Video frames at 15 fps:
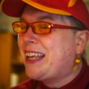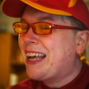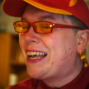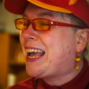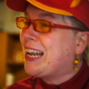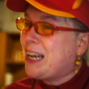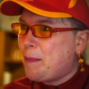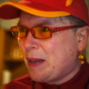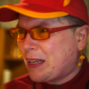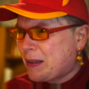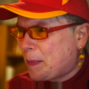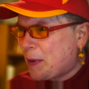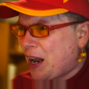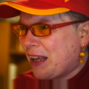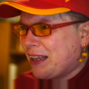You cannot be
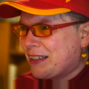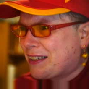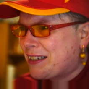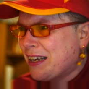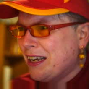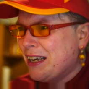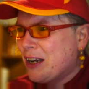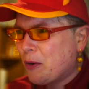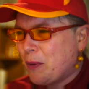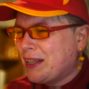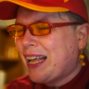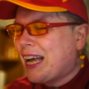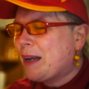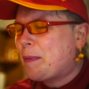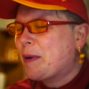surprised when
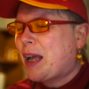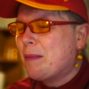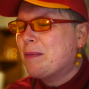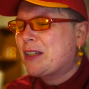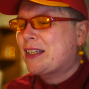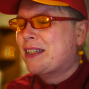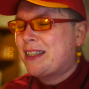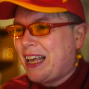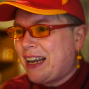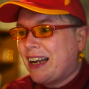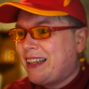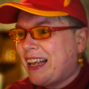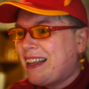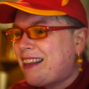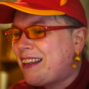that becomes their
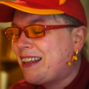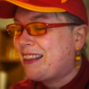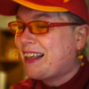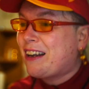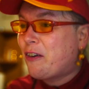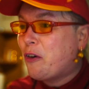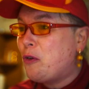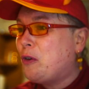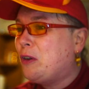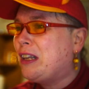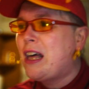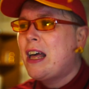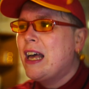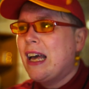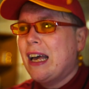identity, their
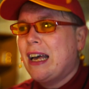whole